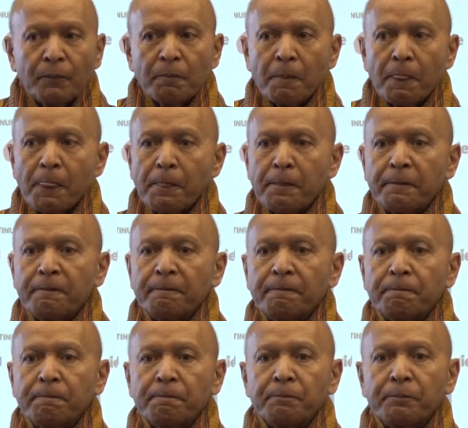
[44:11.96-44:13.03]
other questions
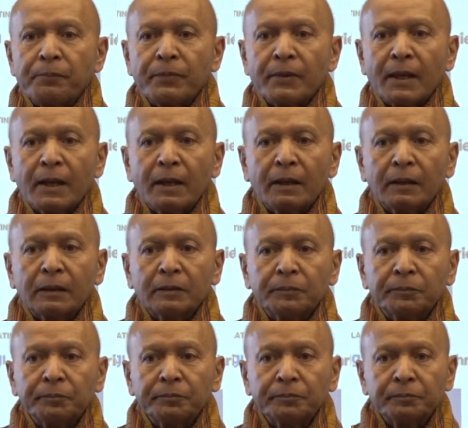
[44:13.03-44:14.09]
from the
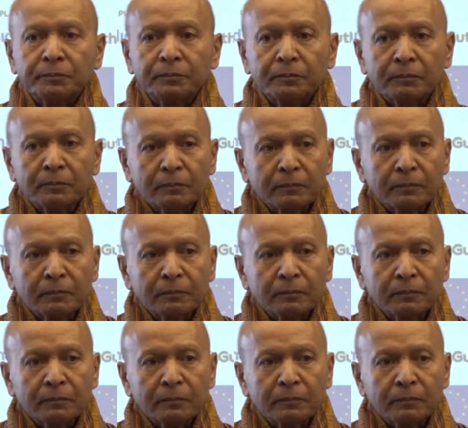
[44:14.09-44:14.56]
participants?